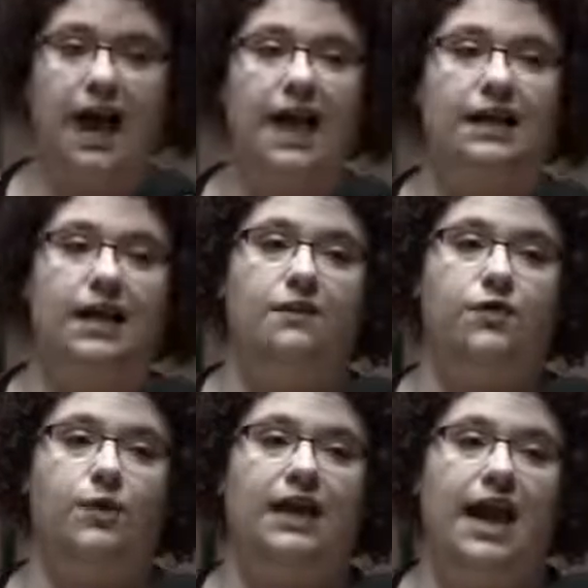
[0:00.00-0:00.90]
I gave
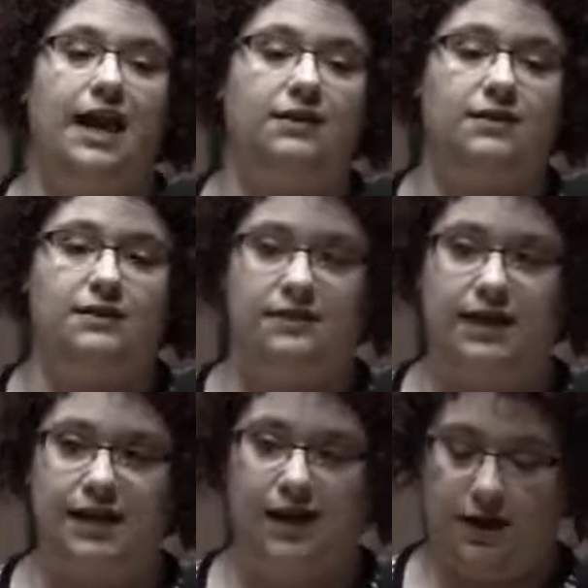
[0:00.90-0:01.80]
you a cactus to
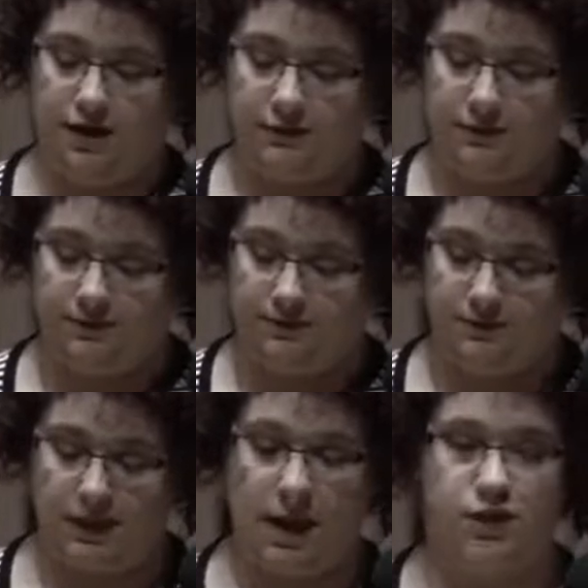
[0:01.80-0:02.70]
take care of,
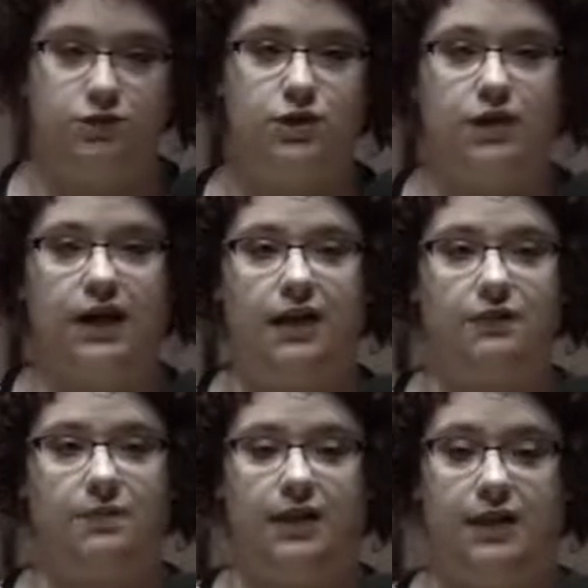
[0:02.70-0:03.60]
and you took care of
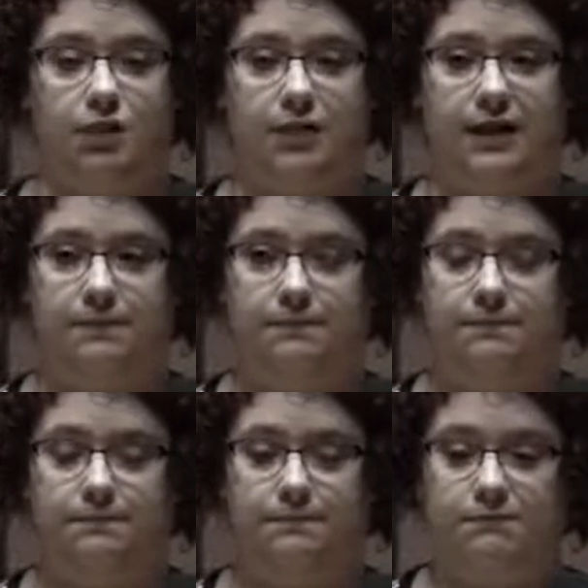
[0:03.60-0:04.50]
him a little bit,
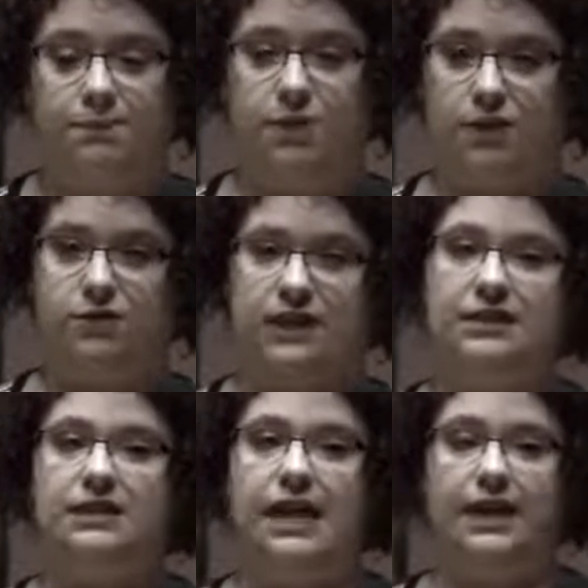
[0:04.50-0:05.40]
but you
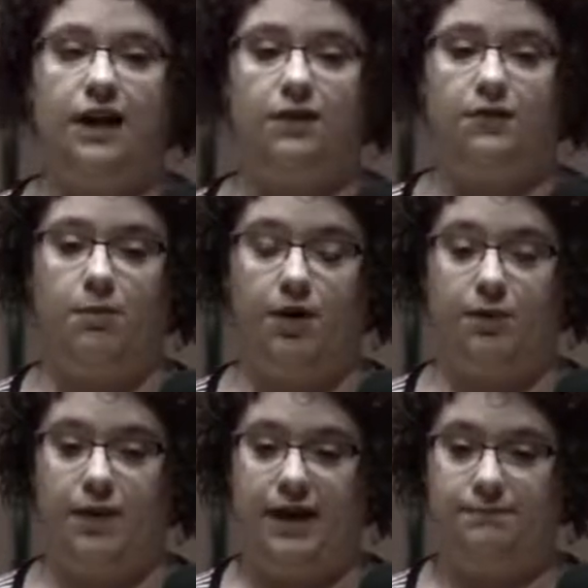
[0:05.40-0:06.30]
didn't take care of him all the
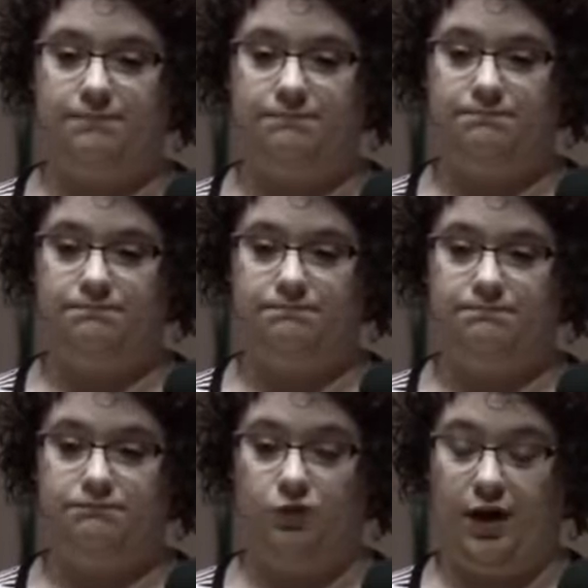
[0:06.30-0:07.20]
way,
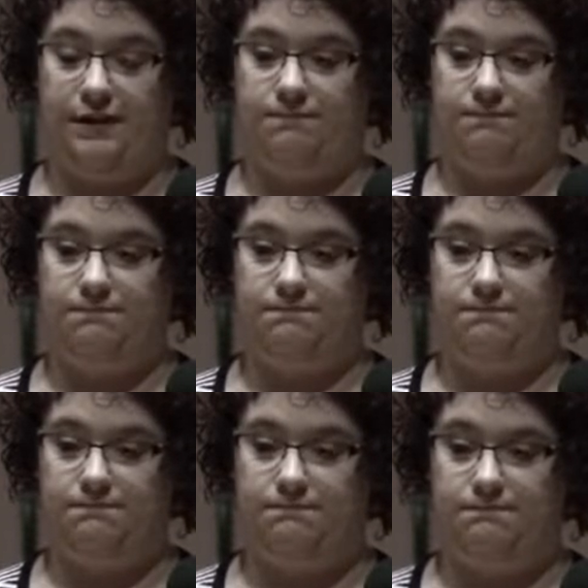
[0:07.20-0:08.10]
right?
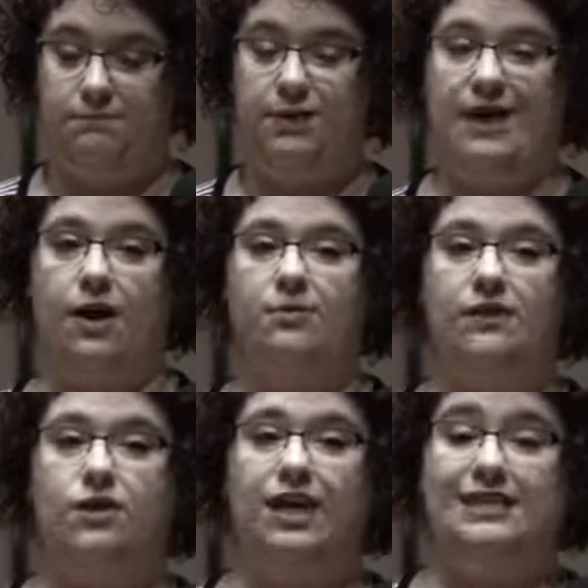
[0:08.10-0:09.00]
But now I'm
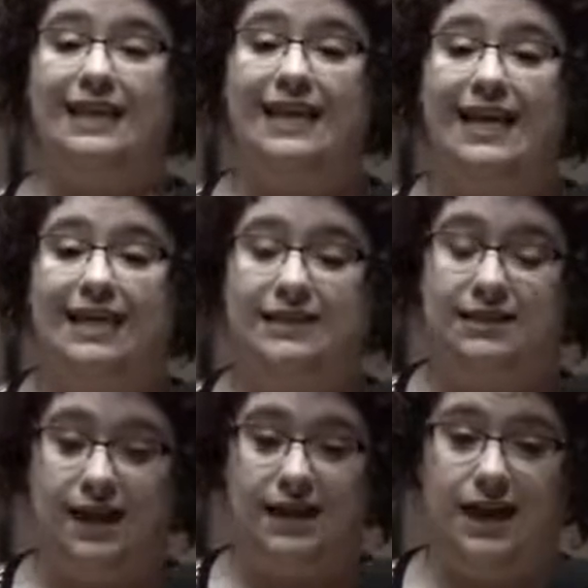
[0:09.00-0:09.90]
giving you guys a kid to
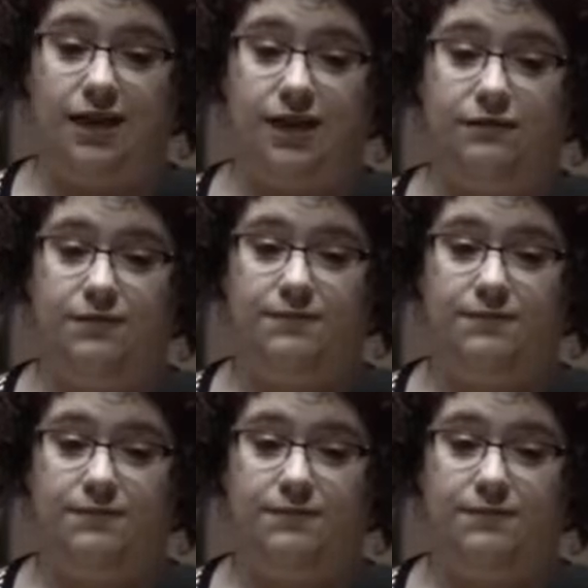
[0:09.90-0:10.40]
take care of.